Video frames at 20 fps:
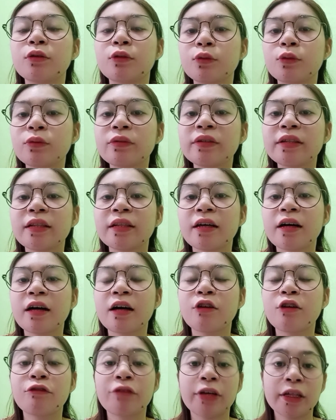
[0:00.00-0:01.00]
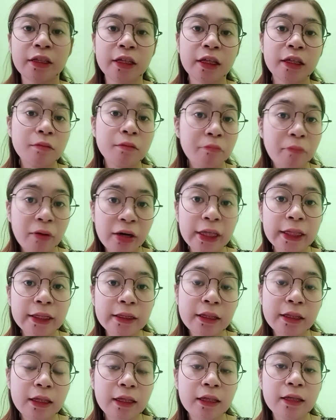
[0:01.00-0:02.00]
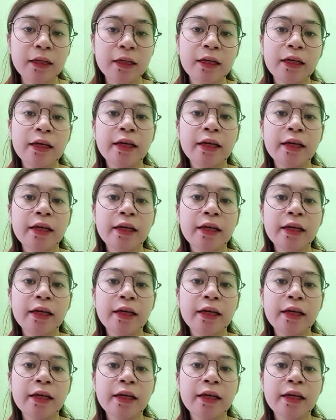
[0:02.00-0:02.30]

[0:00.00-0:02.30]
to the offended party,